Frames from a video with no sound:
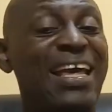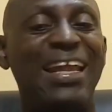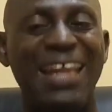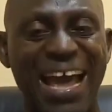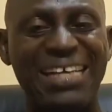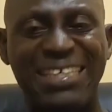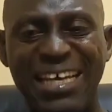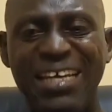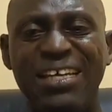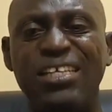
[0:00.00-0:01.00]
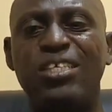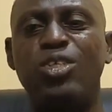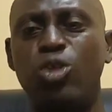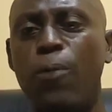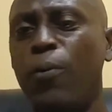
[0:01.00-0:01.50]
Lysine
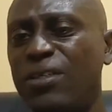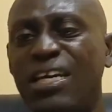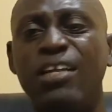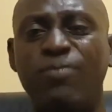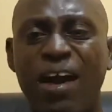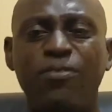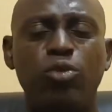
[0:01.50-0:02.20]
is 0.85